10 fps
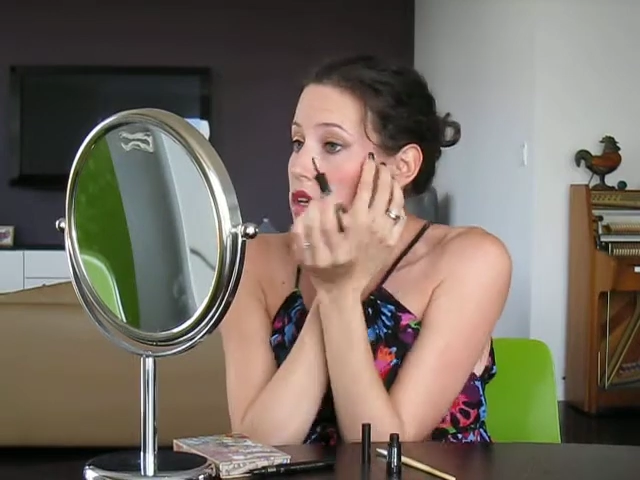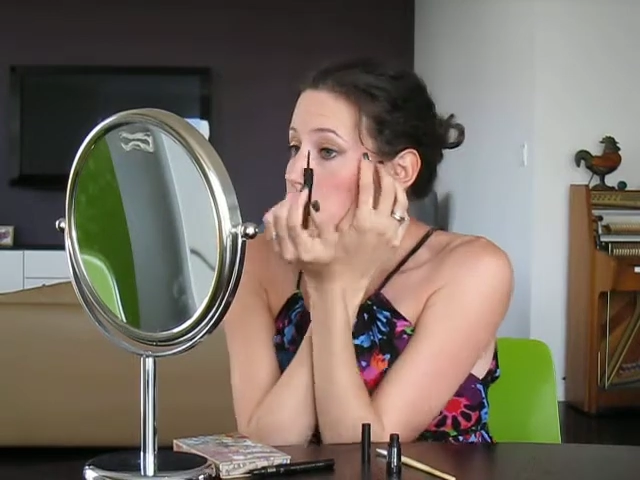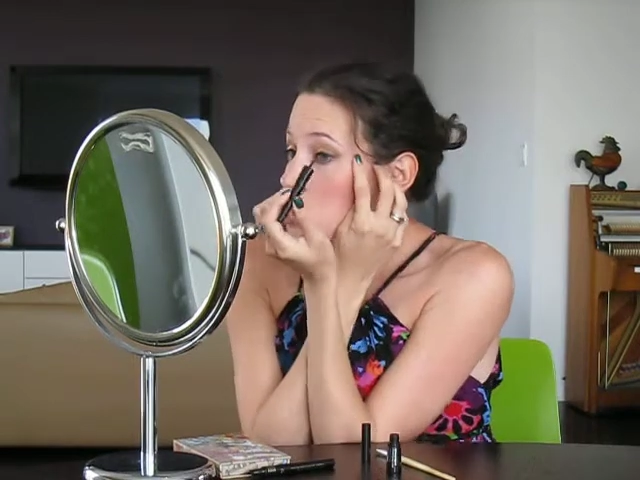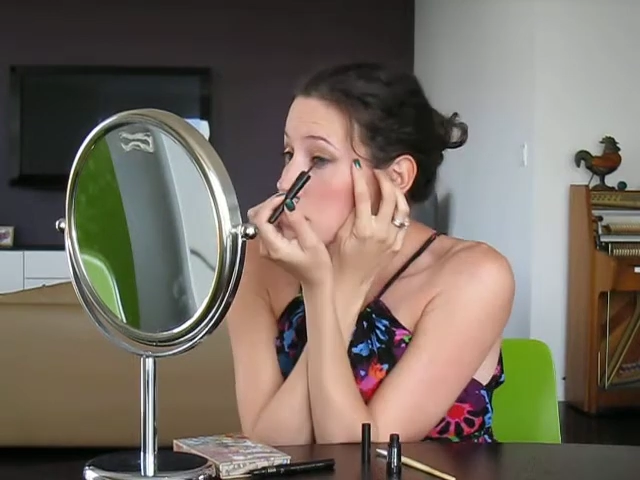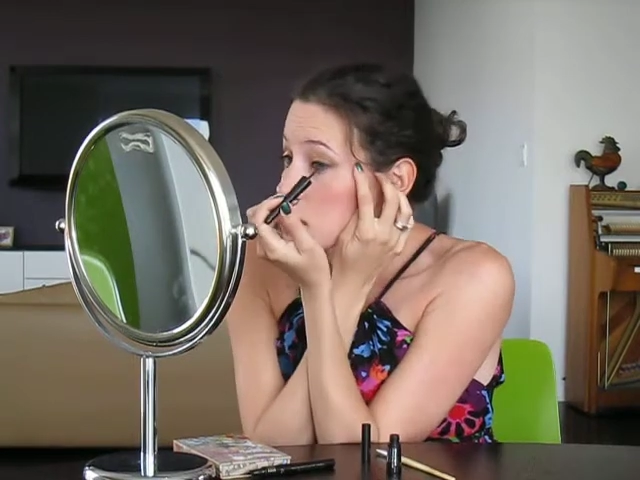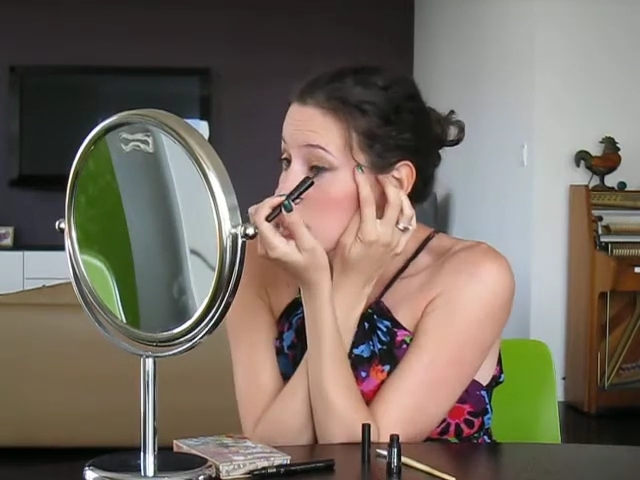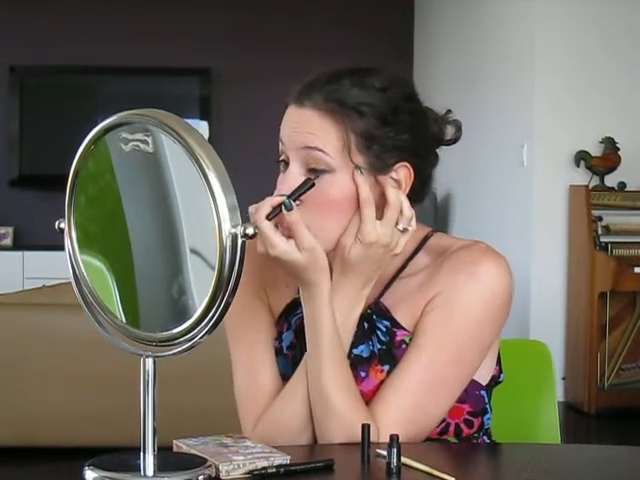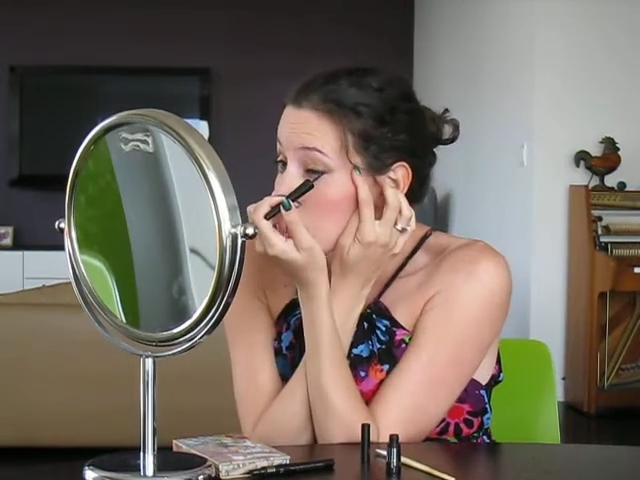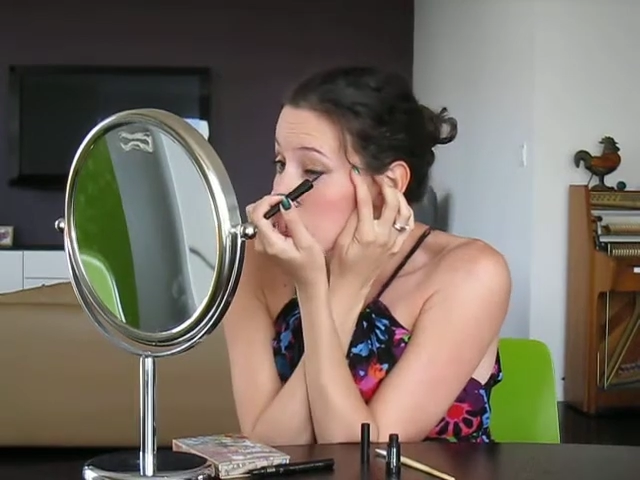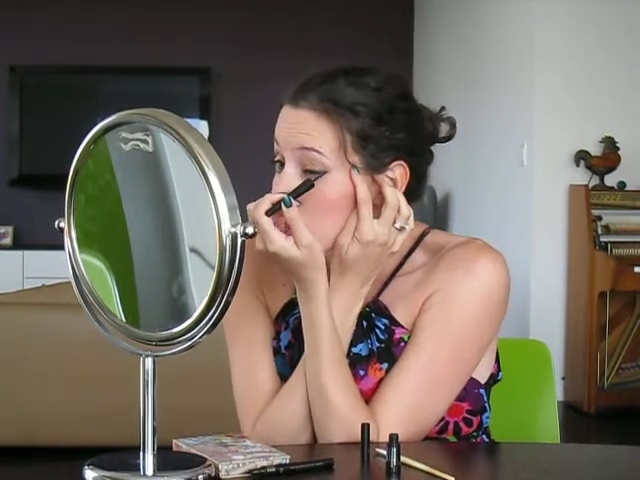So I'm just going
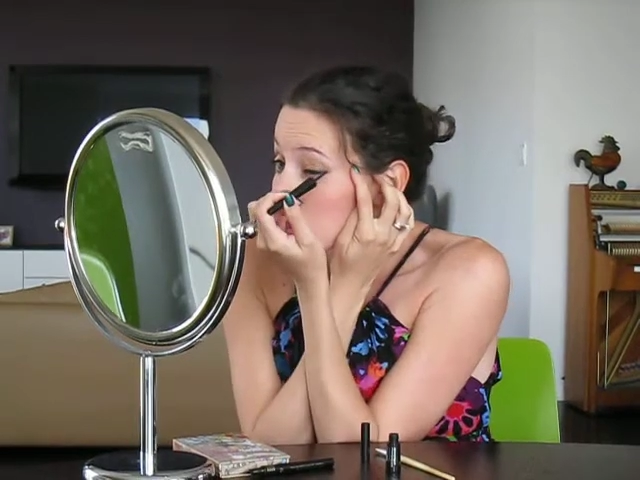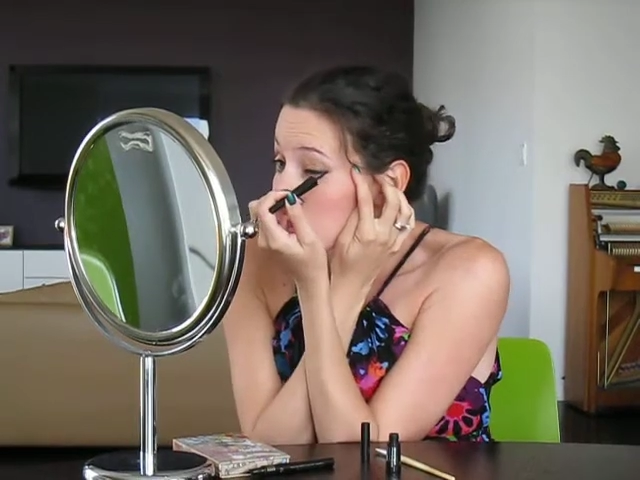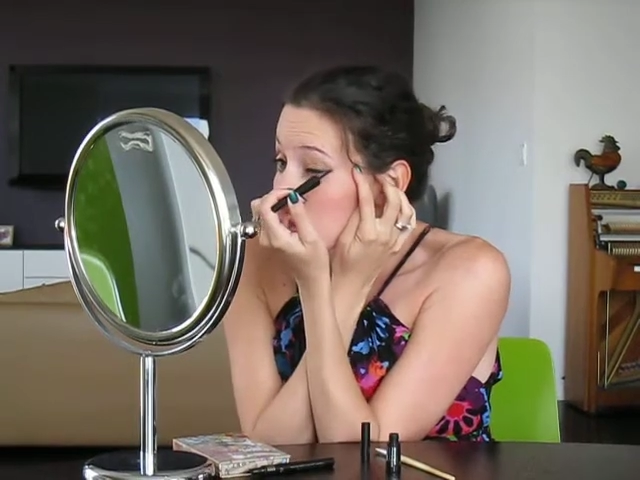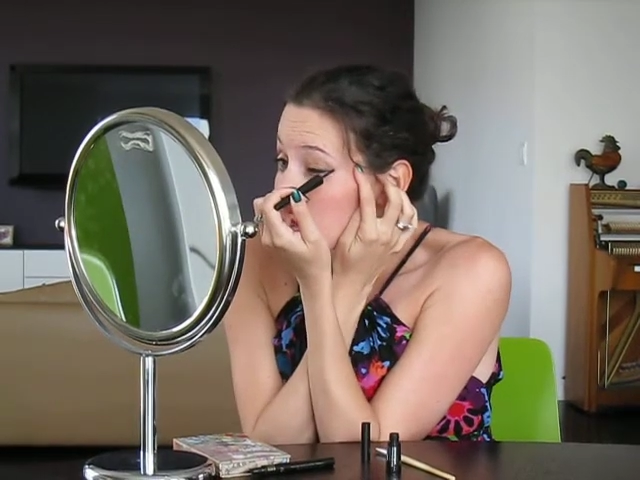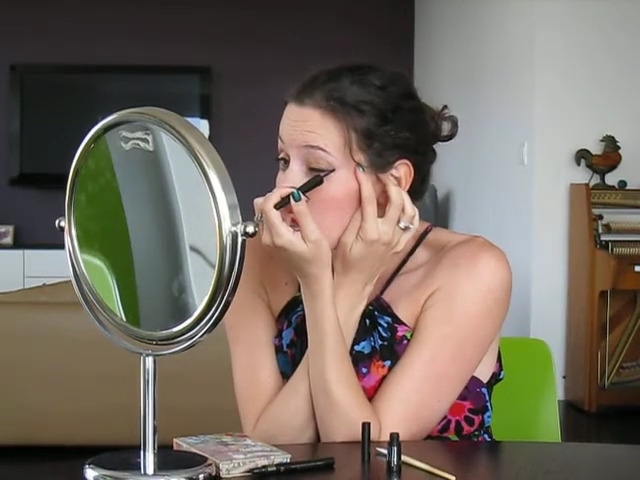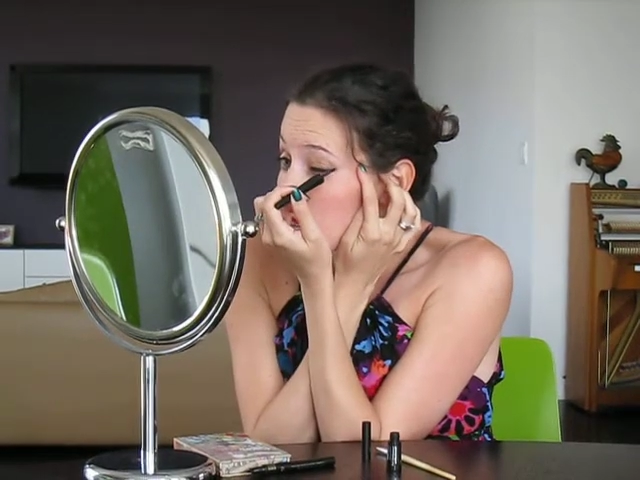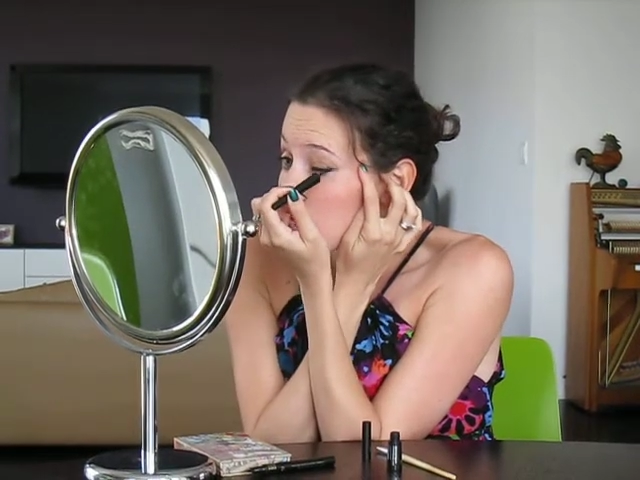to keep on doing it,